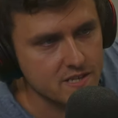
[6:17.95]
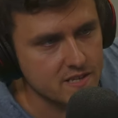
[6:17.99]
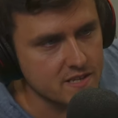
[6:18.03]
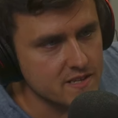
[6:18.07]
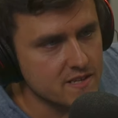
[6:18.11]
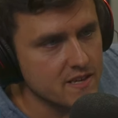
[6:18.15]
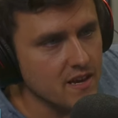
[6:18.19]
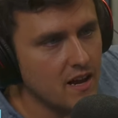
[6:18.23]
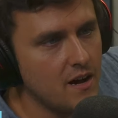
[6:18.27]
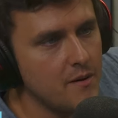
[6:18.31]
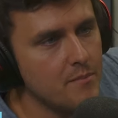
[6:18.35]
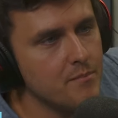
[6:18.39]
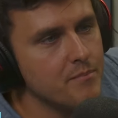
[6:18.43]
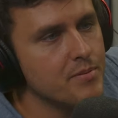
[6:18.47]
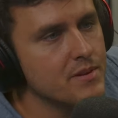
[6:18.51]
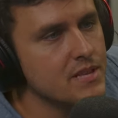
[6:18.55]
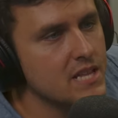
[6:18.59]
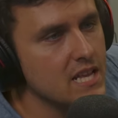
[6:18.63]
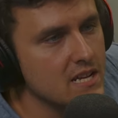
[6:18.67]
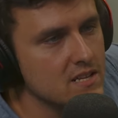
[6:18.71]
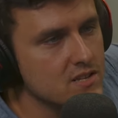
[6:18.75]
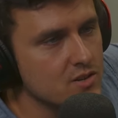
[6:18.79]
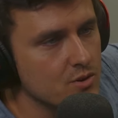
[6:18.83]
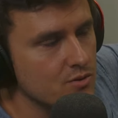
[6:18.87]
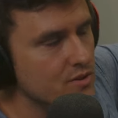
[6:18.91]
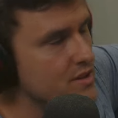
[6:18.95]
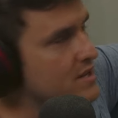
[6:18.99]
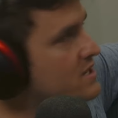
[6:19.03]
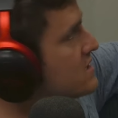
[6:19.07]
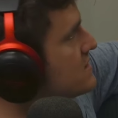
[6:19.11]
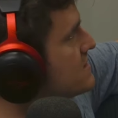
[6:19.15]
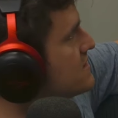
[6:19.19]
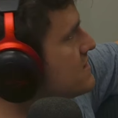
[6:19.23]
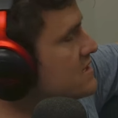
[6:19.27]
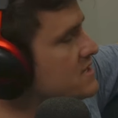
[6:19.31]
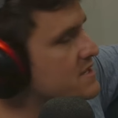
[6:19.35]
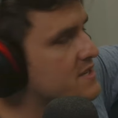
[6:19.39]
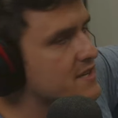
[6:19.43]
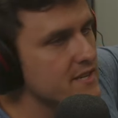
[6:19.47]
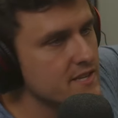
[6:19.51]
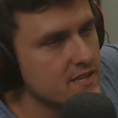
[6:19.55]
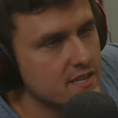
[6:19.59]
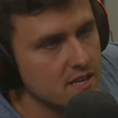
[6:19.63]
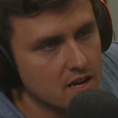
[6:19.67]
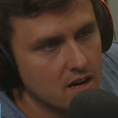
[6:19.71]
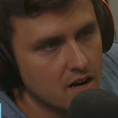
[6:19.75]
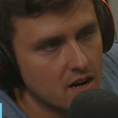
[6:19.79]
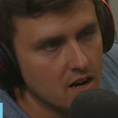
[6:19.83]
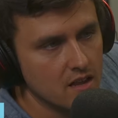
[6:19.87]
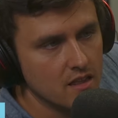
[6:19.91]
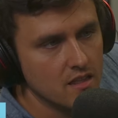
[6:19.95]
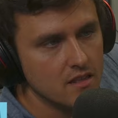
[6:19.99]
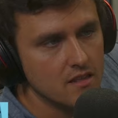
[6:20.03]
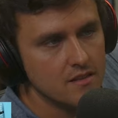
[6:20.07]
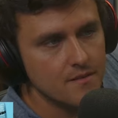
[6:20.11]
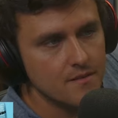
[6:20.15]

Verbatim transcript: is up, but that's only because this isn't on.